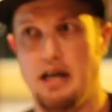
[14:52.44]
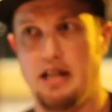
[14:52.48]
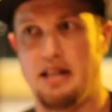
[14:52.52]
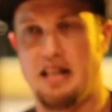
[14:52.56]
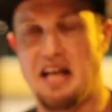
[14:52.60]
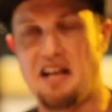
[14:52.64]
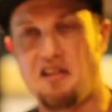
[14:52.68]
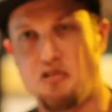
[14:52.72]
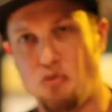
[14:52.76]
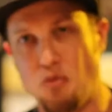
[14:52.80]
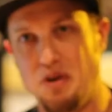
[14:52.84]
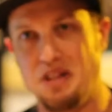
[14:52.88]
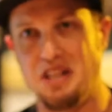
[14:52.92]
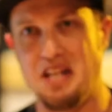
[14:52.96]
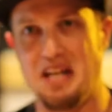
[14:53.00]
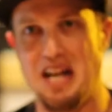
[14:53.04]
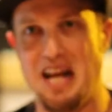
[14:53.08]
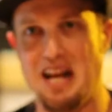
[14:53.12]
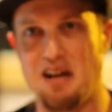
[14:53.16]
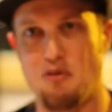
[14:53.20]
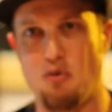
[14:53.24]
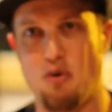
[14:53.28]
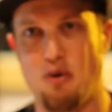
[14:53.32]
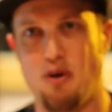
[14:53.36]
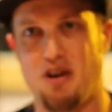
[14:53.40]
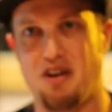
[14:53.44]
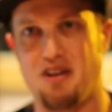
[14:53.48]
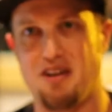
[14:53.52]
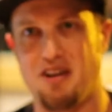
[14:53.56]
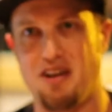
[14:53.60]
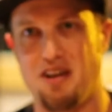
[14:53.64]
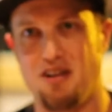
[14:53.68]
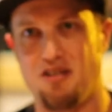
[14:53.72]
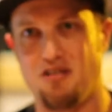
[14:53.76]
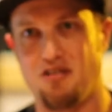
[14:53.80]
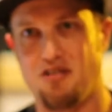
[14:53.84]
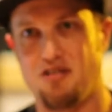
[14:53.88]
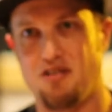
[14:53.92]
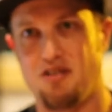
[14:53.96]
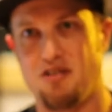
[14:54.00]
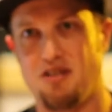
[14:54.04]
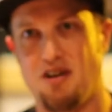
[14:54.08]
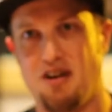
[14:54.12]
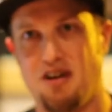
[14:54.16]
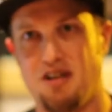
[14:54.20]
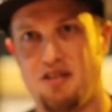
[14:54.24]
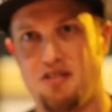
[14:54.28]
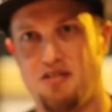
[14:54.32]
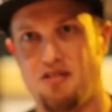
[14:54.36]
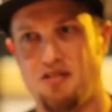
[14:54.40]
that's when the networking
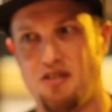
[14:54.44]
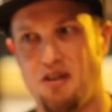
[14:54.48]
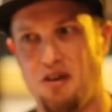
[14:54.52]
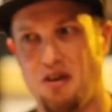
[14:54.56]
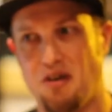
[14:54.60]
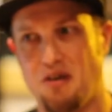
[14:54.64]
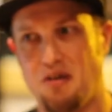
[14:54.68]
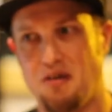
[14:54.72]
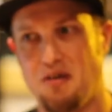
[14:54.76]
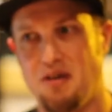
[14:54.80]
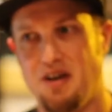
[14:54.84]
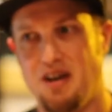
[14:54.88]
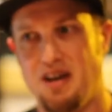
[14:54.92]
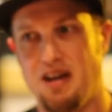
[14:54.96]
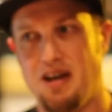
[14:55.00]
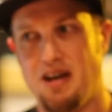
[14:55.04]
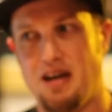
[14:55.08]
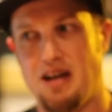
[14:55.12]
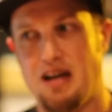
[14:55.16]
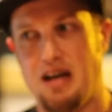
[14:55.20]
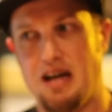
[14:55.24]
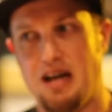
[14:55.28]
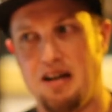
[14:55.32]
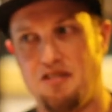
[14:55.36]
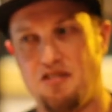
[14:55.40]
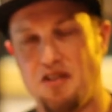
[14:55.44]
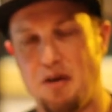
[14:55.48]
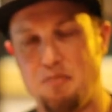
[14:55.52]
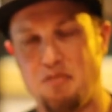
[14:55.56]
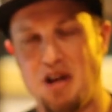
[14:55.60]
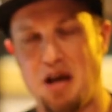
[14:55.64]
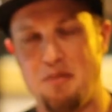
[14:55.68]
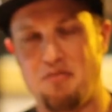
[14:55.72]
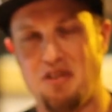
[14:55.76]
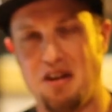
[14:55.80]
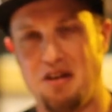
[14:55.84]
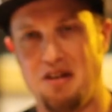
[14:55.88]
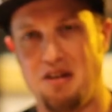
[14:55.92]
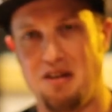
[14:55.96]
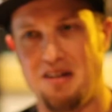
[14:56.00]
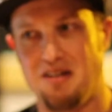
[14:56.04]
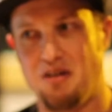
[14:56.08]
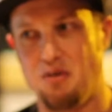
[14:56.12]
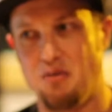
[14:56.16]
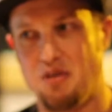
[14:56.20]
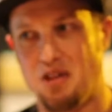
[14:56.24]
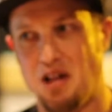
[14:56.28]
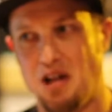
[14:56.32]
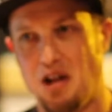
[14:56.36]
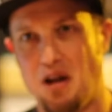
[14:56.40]
starts. So Sometimes I
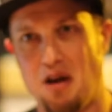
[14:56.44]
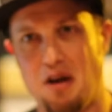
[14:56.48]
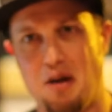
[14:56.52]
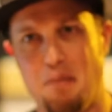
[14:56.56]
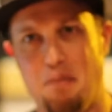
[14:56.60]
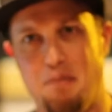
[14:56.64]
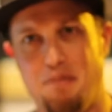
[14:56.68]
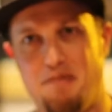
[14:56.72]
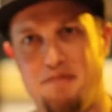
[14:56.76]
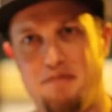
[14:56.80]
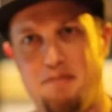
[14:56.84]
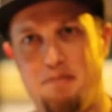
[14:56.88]
deal with a lot of